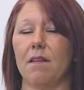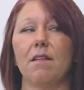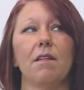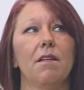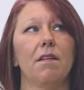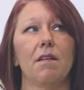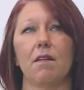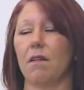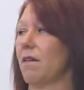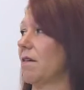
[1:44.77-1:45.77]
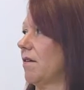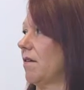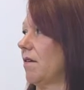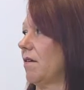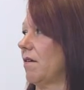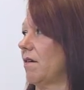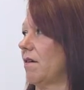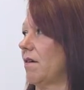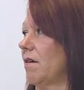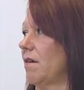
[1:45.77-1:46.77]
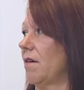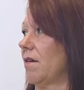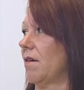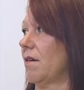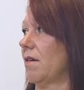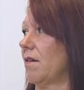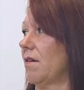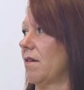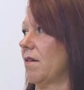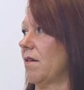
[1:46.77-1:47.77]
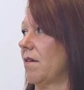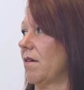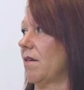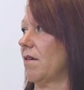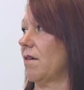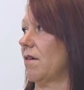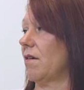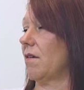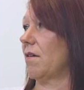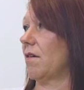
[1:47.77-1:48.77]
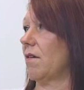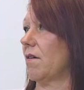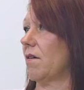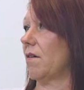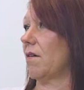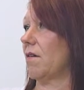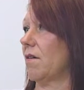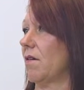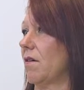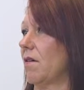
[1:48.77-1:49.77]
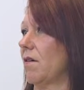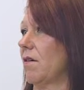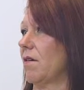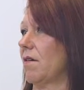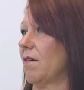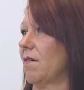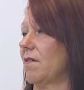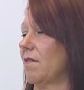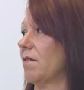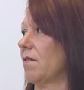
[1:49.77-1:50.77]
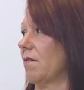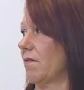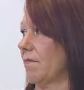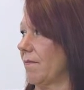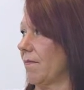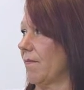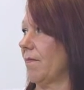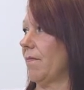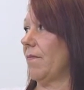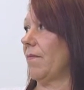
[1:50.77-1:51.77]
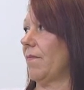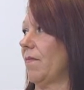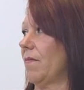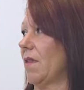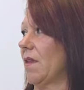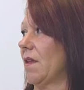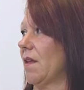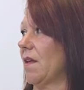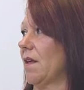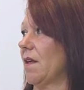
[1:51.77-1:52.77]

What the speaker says: (not speaking)